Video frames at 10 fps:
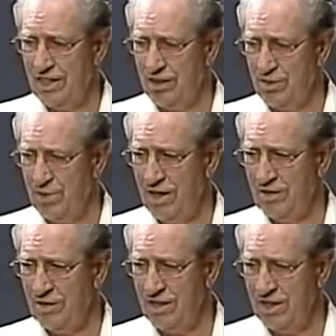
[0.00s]
That's
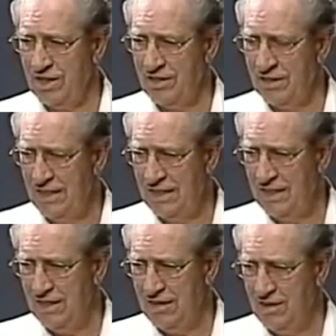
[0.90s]
about,
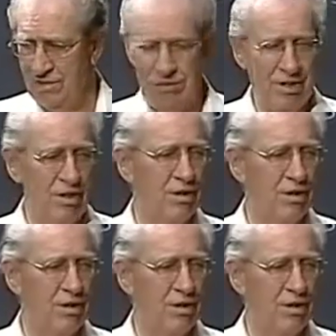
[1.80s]
well,